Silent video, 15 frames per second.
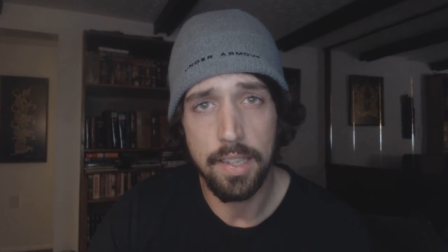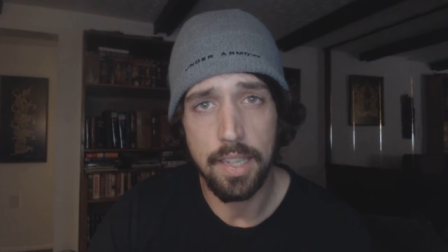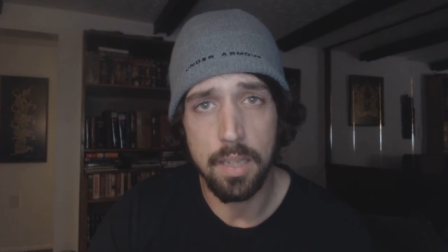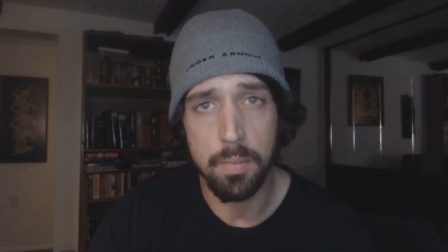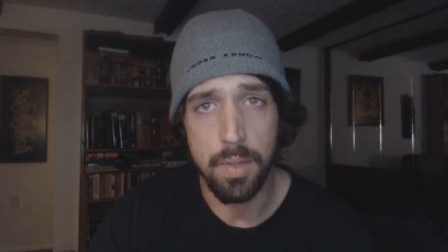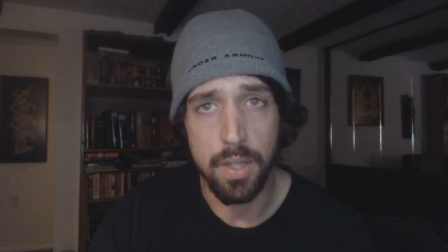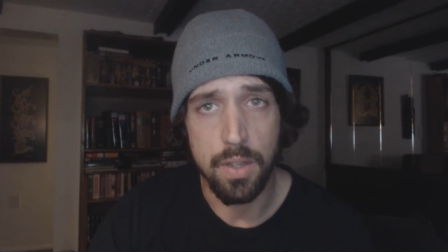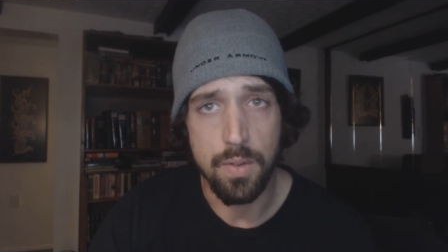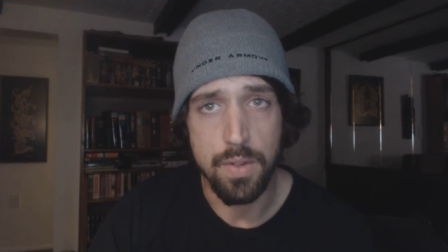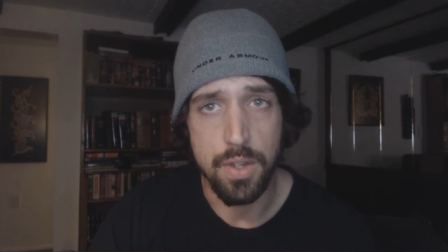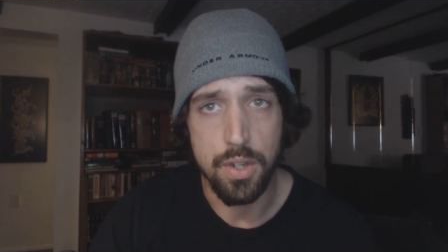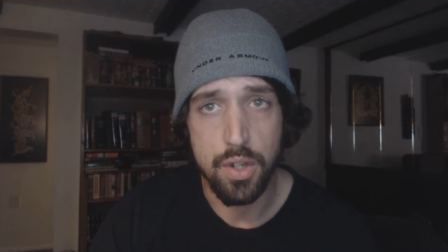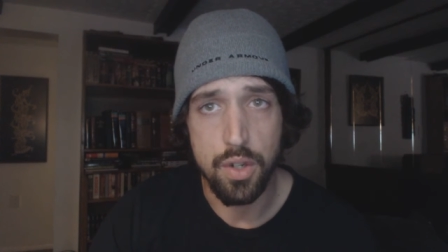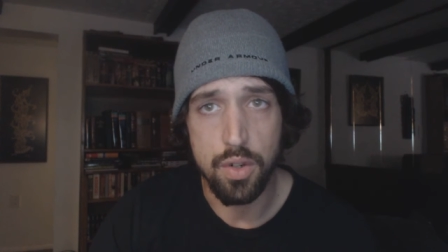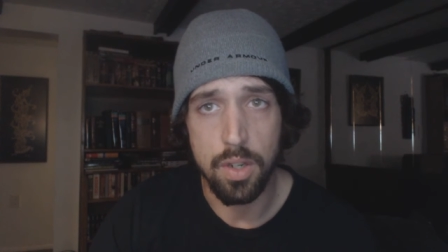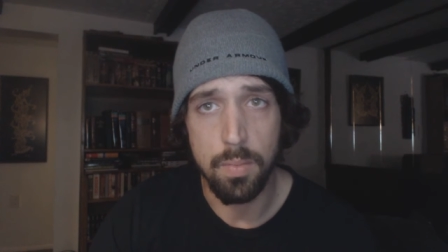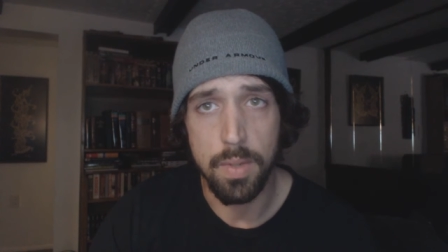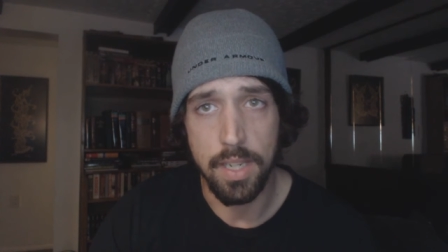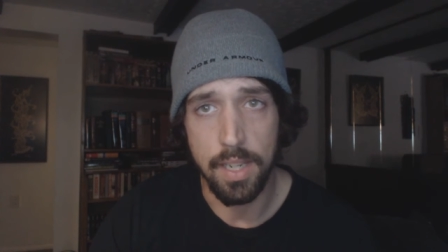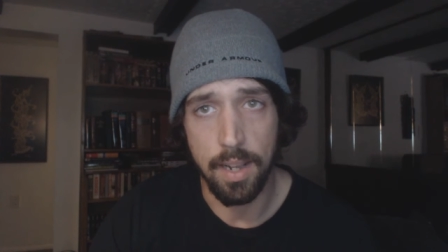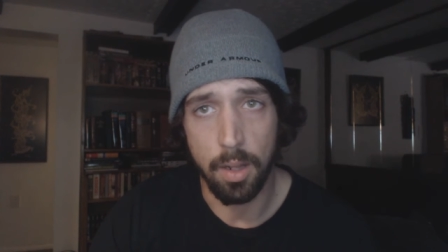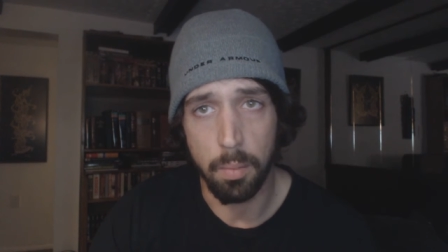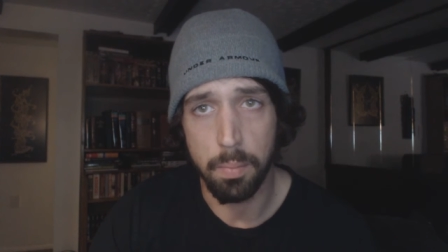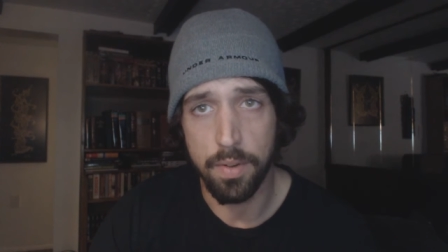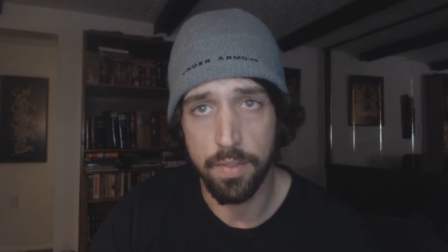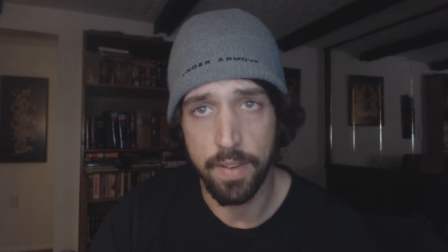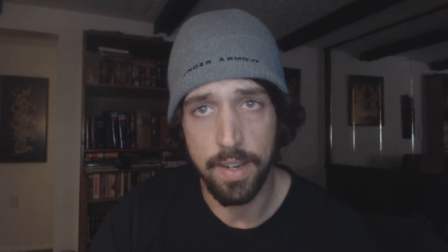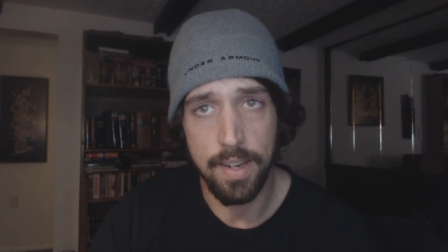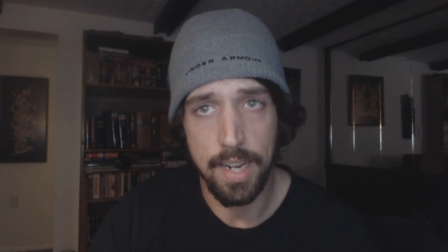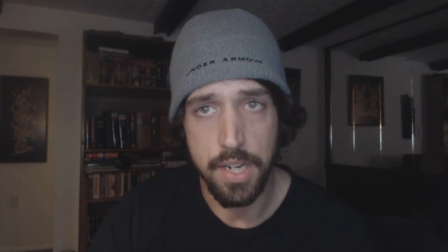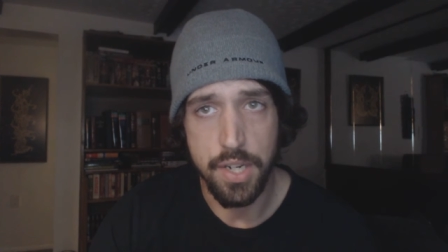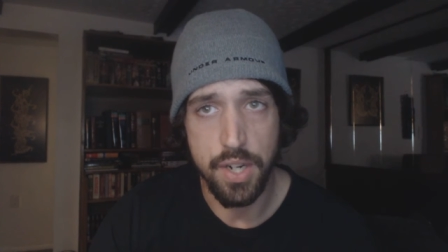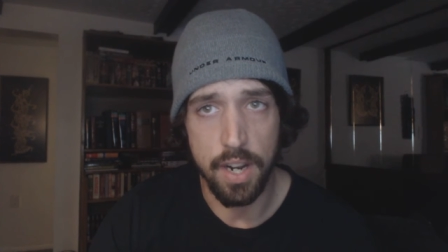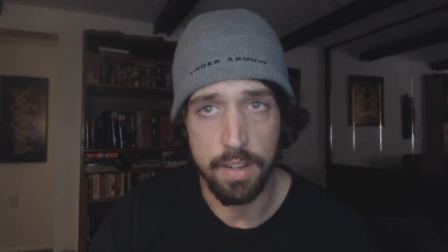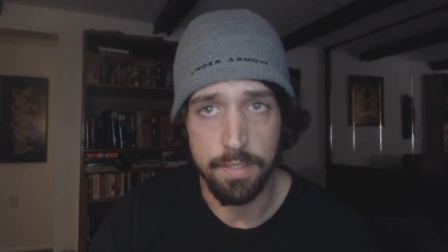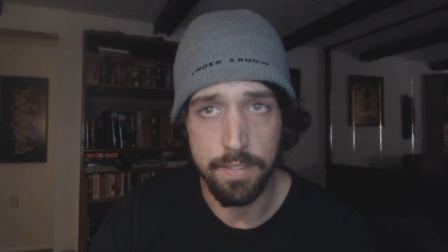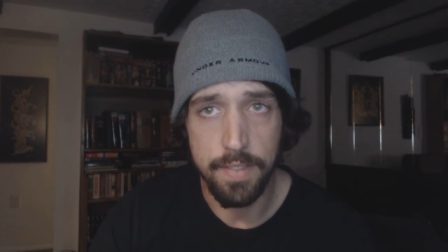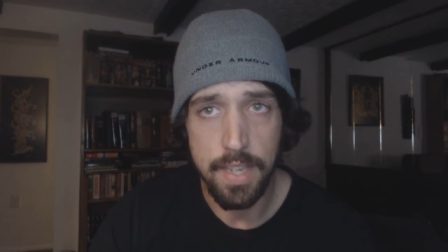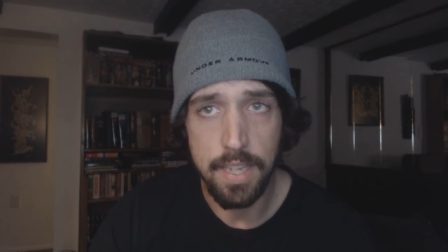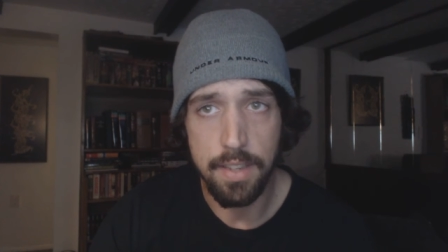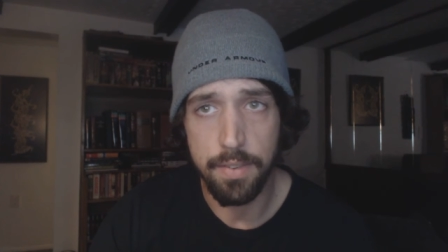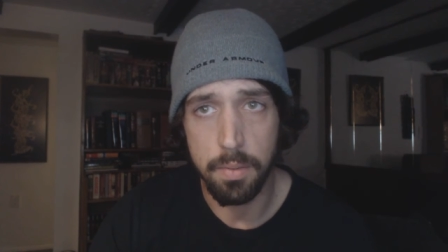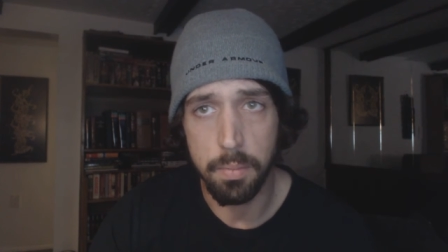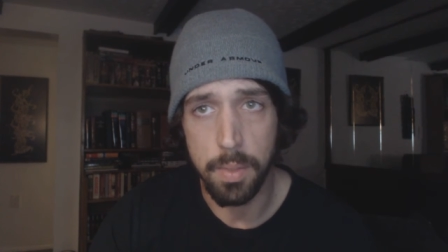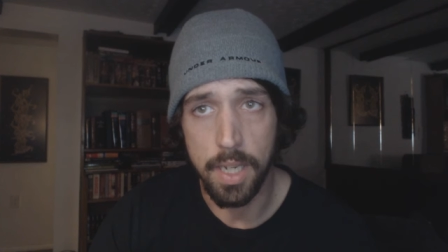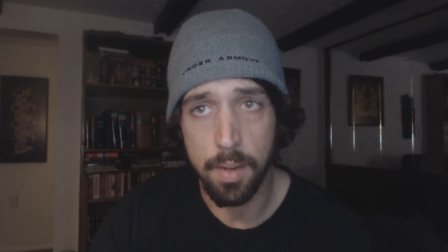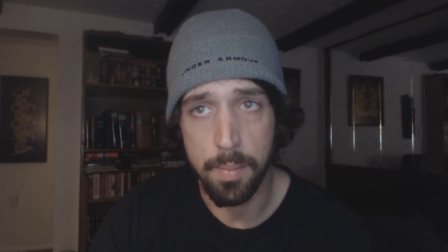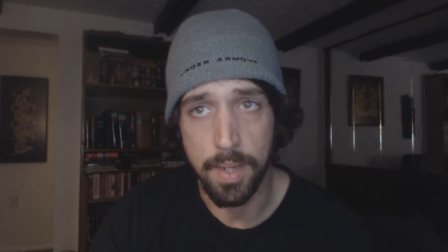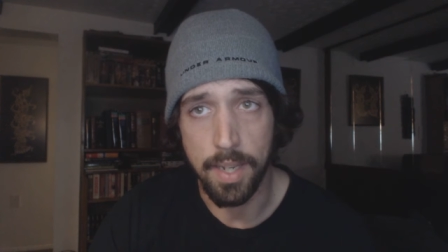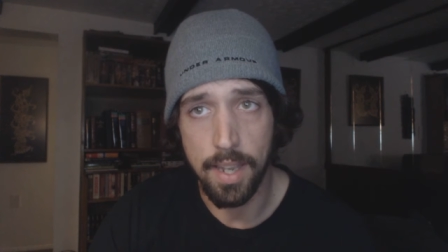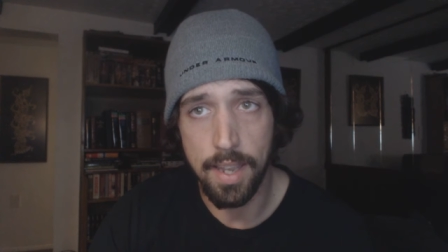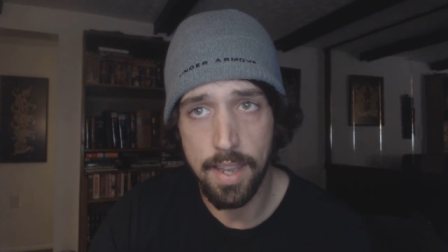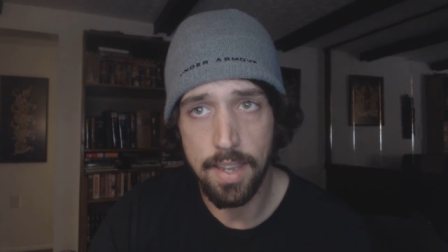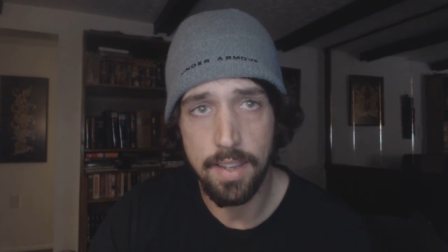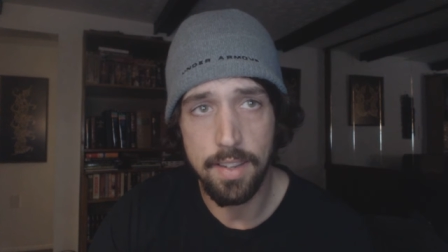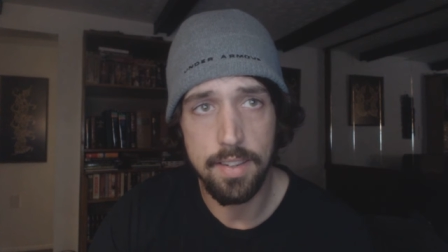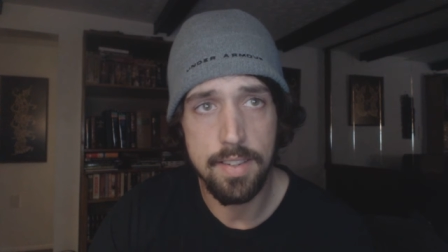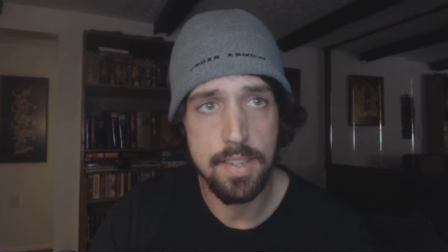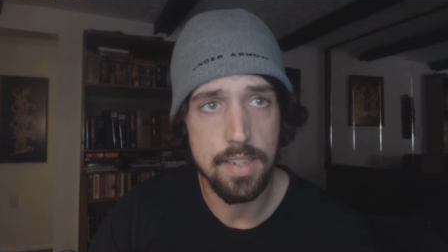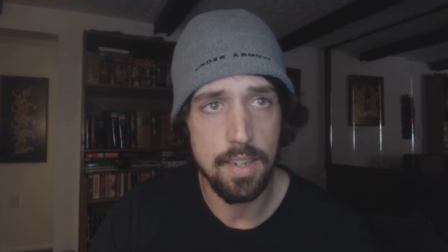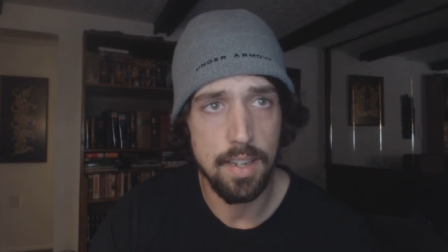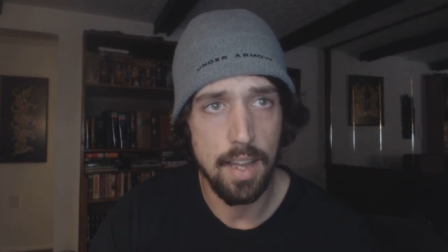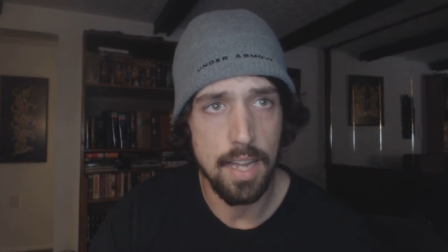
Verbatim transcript: can be used as treatment to help prevent HIV from becoming AIDS,